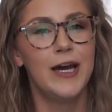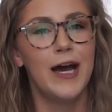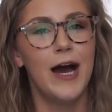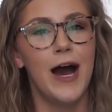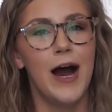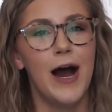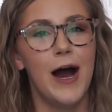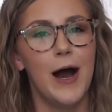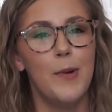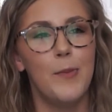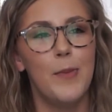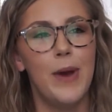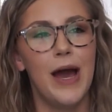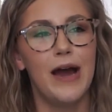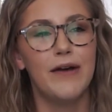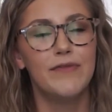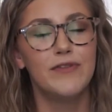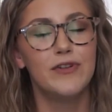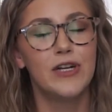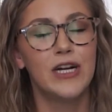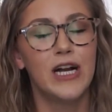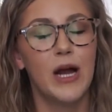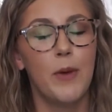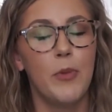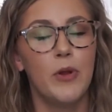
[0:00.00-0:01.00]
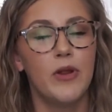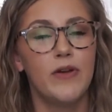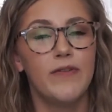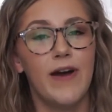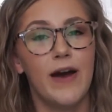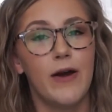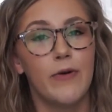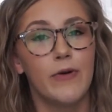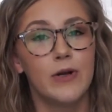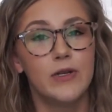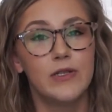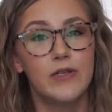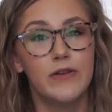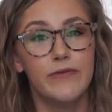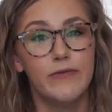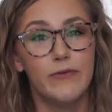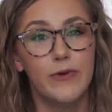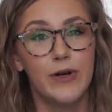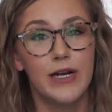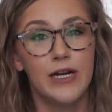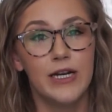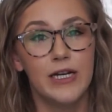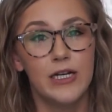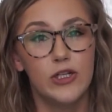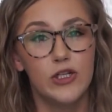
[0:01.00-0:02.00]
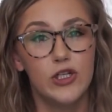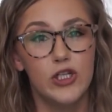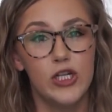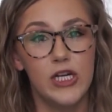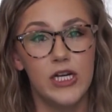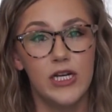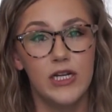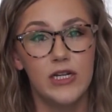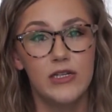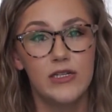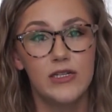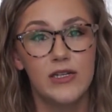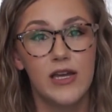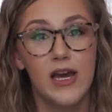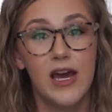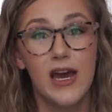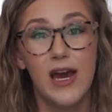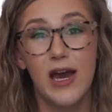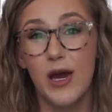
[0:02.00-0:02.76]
Um, after a couple of hours of wearing jeans,